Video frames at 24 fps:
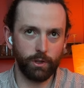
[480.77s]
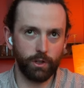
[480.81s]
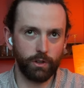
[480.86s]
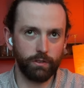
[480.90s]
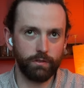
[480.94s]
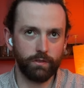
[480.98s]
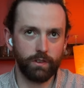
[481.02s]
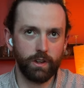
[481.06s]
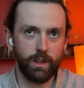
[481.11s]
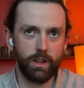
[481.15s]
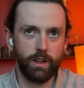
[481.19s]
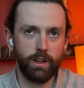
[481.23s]

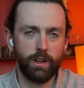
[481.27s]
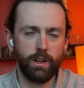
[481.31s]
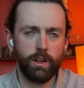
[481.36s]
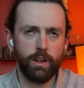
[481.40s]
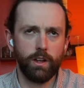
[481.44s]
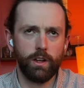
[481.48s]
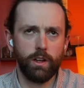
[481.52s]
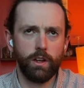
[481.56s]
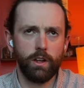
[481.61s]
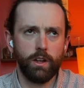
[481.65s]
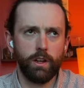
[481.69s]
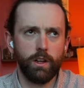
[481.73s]
of
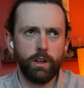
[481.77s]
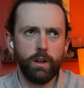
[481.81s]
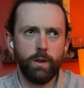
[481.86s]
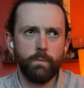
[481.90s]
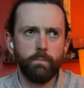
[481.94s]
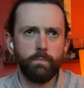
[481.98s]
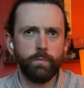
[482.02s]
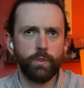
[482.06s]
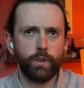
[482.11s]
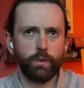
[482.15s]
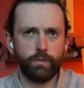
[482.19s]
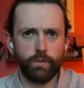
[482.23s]

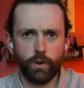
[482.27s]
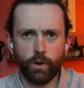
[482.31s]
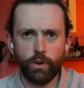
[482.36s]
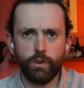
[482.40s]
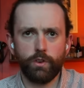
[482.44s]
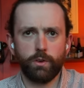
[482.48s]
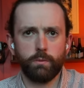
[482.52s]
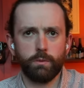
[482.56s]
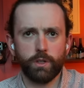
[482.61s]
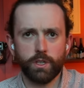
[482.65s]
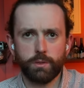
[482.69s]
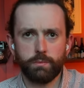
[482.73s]
the founder
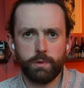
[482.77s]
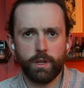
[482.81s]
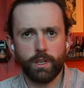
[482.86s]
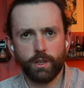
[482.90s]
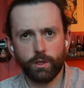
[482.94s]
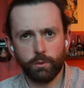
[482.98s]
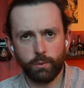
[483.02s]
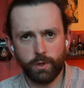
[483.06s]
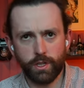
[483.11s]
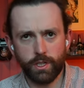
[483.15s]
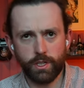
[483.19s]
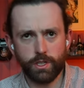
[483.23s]
must be in the
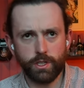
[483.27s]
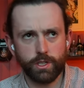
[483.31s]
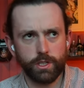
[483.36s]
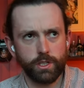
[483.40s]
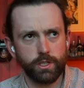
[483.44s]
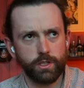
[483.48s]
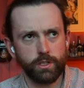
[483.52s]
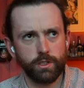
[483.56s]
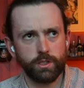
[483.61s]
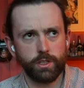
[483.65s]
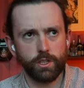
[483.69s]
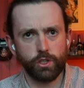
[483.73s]

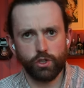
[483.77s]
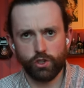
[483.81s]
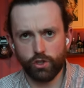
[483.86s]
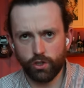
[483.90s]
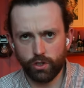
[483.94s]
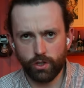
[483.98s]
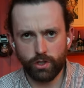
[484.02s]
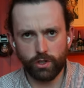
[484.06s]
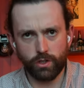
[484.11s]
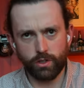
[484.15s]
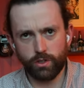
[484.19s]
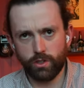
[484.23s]
weeds, they
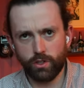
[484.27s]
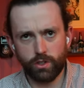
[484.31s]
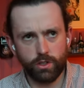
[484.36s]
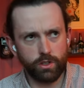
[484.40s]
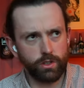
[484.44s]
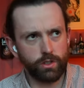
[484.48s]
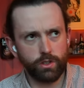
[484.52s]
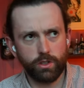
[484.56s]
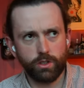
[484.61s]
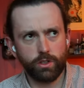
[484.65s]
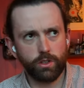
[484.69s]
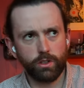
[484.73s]
shouldn't
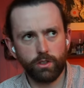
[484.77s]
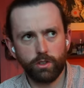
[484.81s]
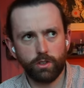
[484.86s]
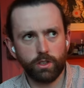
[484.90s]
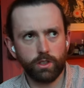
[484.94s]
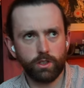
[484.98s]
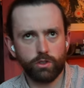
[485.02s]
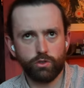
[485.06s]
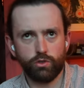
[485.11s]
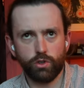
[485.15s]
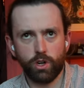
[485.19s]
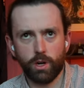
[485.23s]

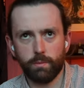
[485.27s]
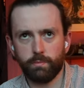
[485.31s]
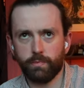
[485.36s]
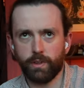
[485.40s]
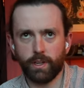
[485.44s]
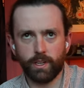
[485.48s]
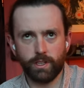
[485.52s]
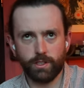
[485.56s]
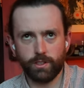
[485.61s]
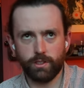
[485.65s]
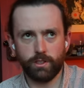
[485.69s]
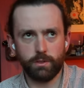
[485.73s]
drop
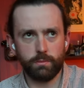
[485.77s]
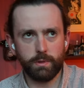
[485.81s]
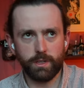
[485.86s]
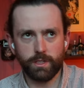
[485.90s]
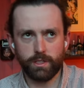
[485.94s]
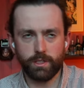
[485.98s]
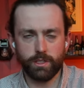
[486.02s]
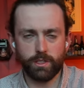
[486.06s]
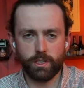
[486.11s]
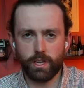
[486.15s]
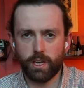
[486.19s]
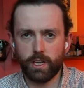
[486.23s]
things in their
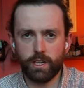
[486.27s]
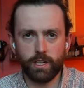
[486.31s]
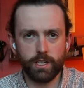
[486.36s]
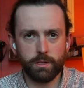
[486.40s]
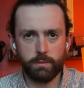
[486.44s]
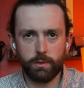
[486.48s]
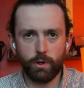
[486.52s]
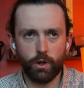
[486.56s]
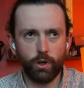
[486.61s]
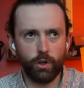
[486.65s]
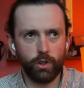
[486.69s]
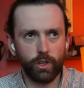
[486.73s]
business, they need to
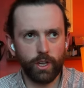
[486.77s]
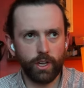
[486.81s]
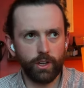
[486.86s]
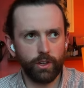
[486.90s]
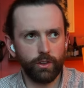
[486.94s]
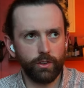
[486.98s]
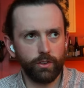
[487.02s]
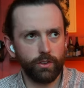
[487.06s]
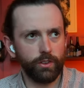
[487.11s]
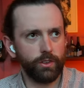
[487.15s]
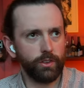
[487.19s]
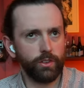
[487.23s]
be all in
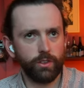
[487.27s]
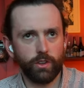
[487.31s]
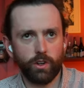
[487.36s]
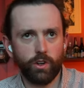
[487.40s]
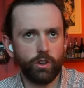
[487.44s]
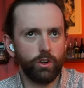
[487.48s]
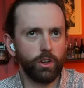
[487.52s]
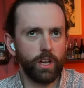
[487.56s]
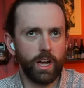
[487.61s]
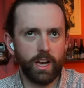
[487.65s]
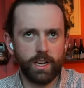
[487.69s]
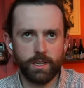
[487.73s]
on
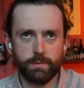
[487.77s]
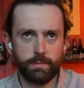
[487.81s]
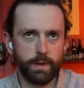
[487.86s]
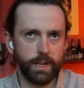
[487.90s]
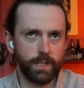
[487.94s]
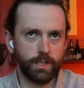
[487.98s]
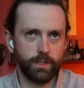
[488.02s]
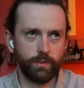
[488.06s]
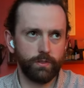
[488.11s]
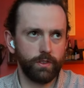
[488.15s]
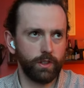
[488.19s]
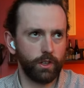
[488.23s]
all
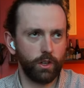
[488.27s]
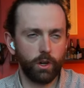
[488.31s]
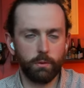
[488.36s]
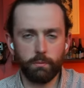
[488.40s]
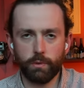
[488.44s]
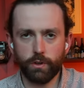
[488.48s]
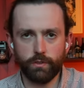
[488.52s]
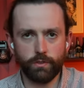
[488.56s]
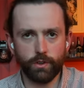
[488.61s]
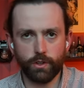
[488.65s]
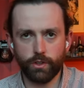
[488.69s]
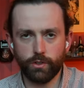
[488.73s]
aspects of the company
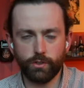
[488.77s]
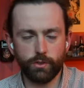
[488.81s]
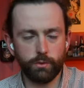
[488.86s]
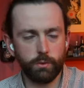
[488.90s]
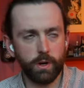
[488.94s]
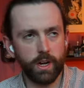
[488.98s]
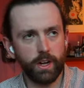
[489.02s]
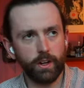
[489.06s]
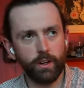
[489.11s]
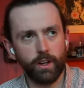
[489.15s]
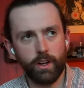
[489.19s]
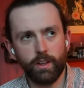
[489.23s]
for it to do
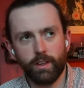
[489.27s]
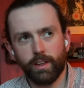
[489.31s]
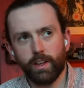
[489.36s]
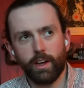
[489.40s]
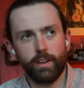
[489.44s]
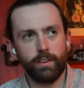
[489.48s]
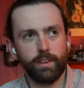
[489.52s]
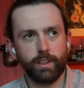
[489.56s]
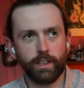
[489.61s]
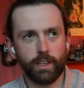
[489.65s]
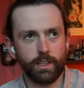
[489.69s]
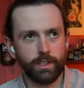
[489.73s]
well, I
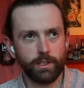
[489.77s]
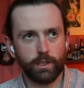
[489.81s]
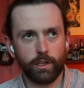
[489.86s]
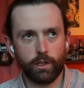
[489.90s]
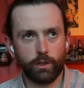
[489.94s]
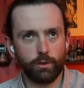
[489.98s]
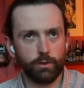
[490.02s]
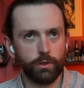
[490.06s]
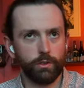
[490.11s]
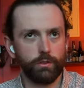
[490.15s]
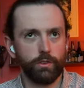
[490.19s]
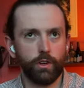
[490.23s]
think that's a
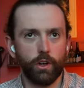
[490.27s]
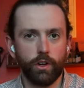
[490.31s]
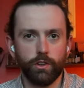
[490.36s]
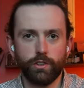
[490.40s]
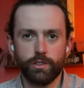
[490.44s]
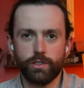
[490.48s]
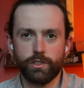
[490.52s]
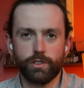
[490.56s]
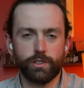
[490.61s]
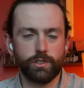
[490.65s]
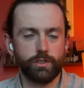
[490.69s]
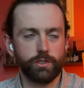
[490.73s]
load of
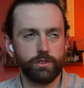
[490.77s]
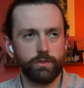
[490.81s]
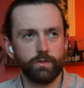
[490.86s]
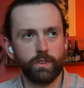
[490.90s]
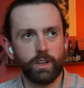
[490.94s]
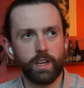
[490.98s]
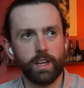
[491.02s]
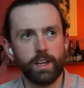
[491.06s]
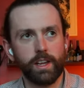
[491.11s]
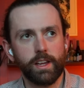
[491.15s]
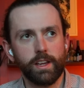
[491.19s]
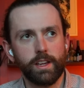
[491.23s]
nonsense,
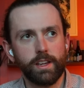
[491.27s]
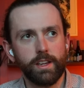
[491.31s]
truthfully.